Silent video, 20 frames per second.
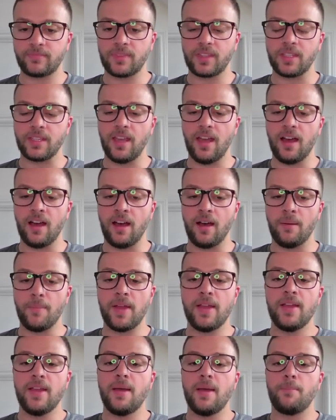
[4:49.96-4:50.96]
But
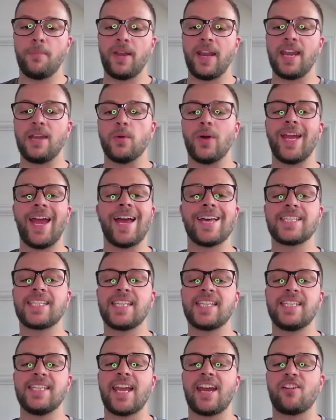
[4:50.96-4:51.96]
anyway, as
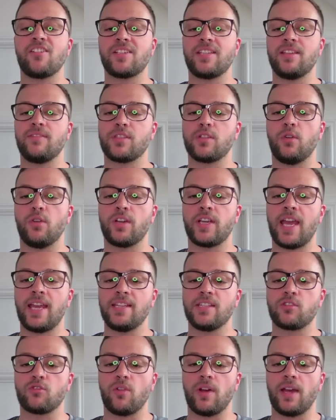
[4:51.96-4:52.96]
this narrative sort of
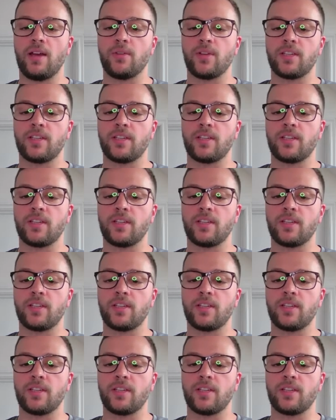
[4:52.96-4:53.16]
gains ground,